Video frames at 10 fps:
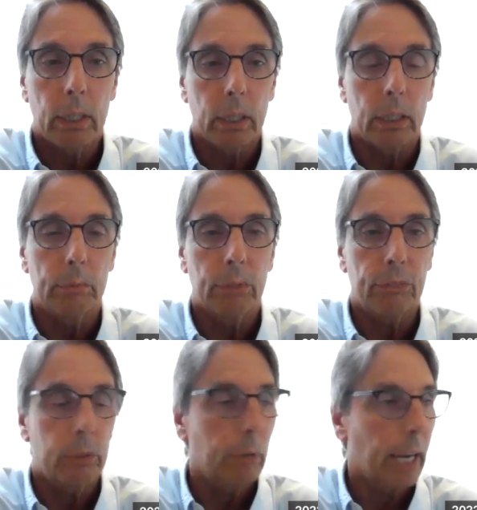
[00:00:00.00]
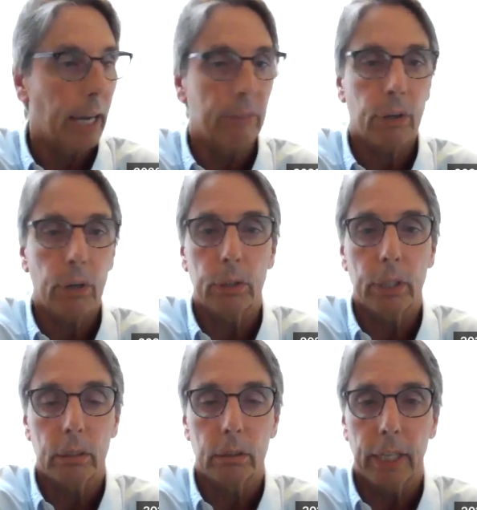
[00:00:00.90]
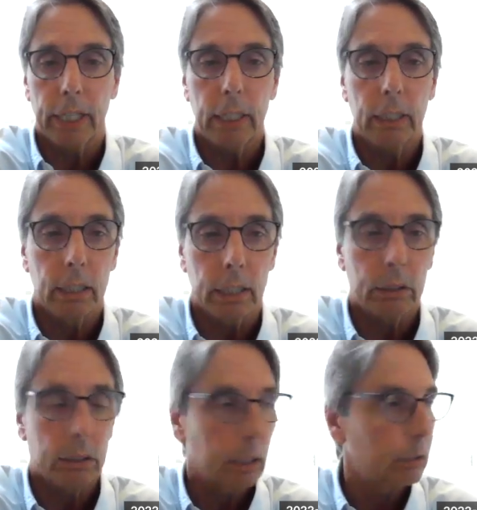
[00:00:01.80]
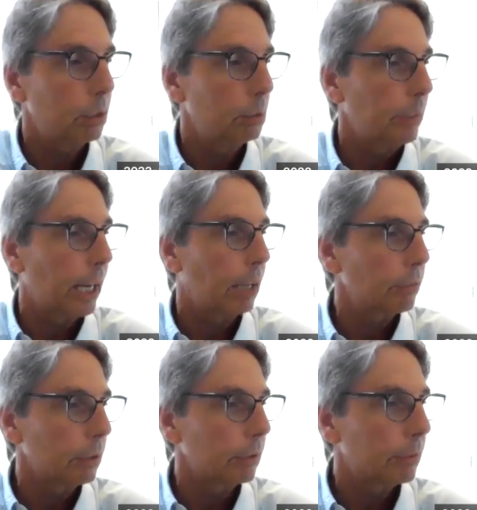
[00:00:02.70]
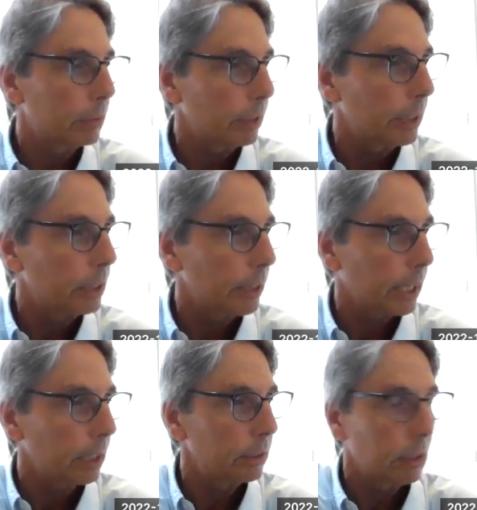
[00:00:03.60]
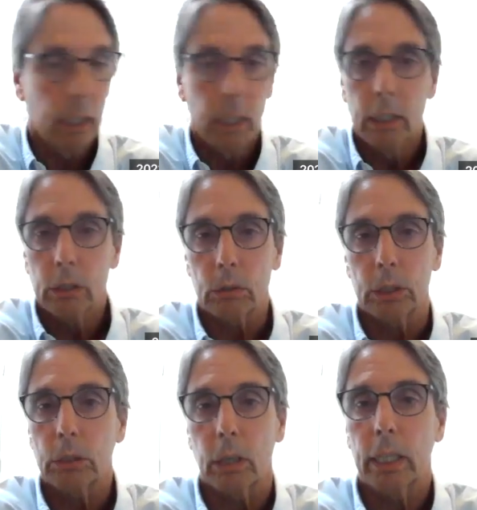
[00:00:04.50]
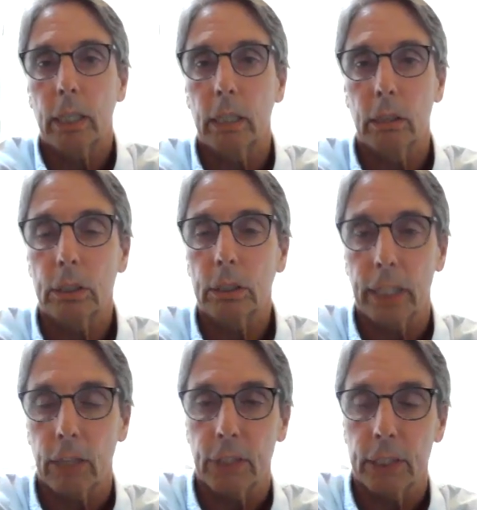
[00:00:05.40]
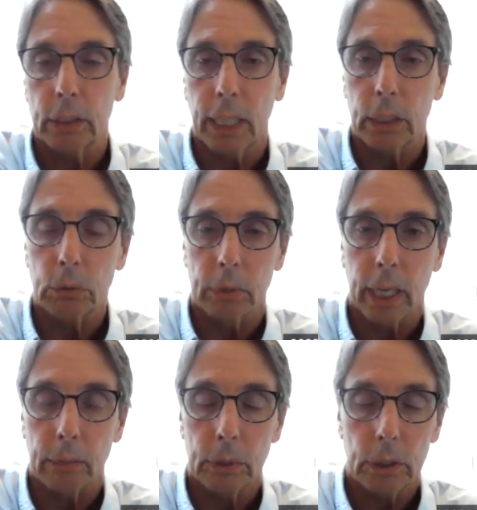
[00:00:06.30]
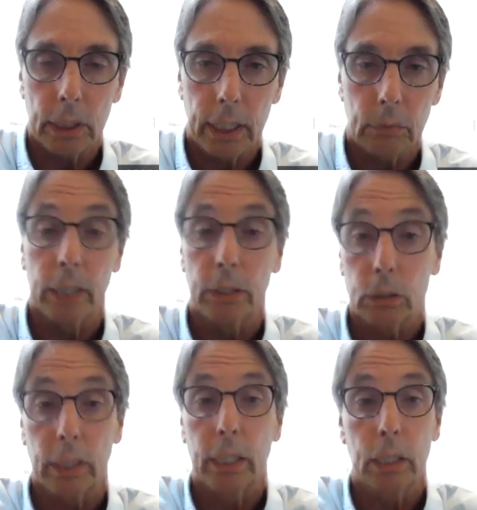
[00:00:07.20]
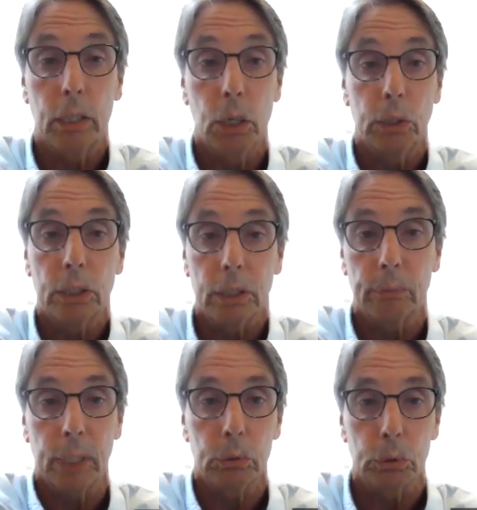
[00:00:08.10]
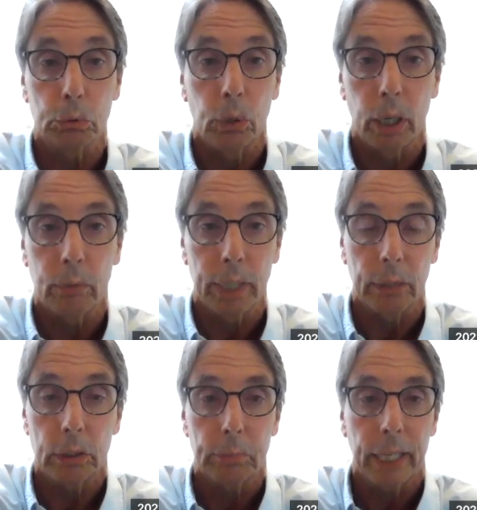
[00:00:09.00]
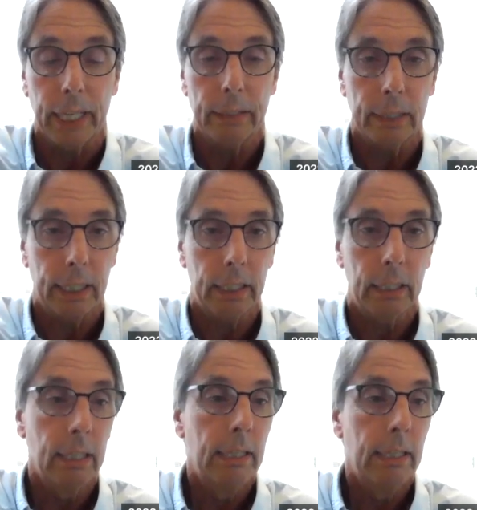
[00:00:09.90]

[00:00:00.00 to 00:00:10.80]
if you have heard it already, you can tune me out for 30 seconds. So I started to notice the FSH when I was I started to notice something was wrong when I was about 18.